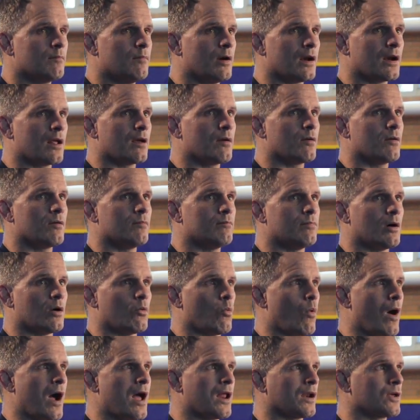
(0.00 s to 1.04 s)

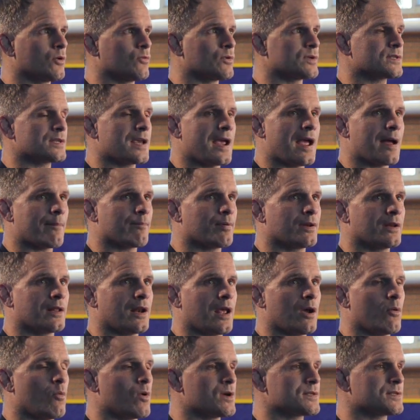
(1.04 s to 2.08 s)
but while it was
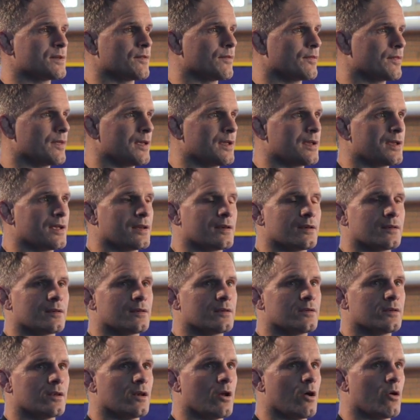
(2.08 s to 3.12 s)
happening, I wasn't
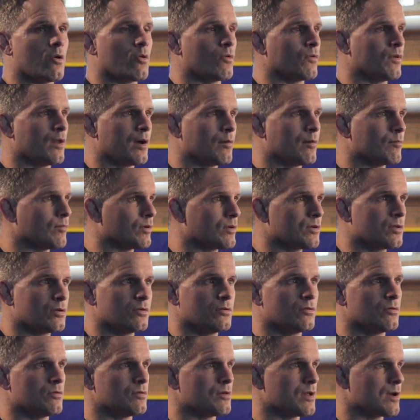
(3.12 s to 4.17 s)
thinking, you know, number
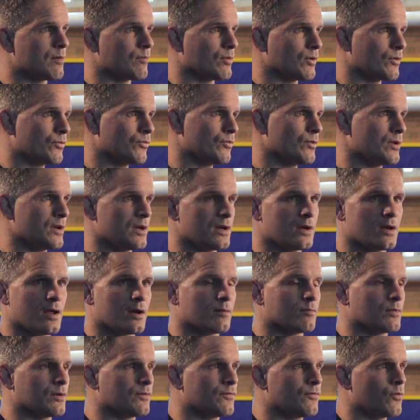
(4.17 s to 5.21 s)
two, number three, number